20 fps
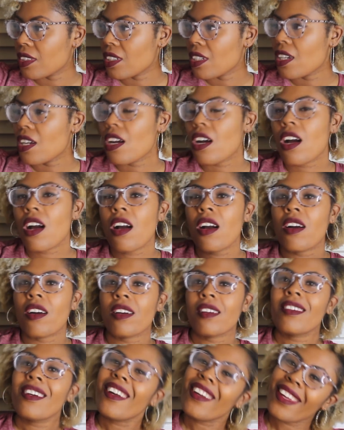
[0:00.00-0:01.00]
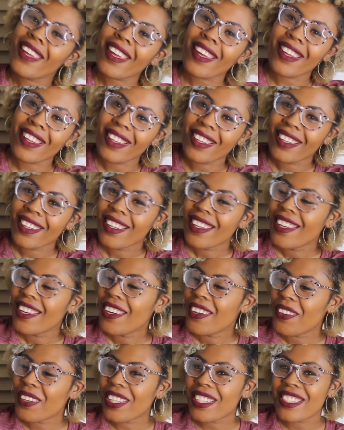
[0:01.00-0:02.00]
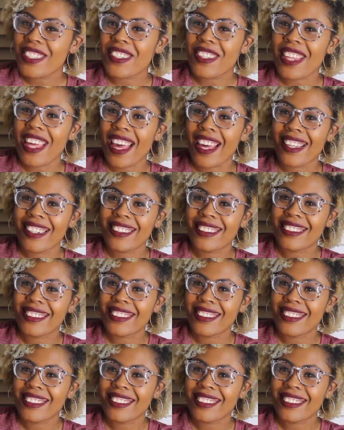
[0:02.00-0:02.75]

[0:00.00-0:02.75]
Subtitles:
exactly. Oh, okay. We can do that.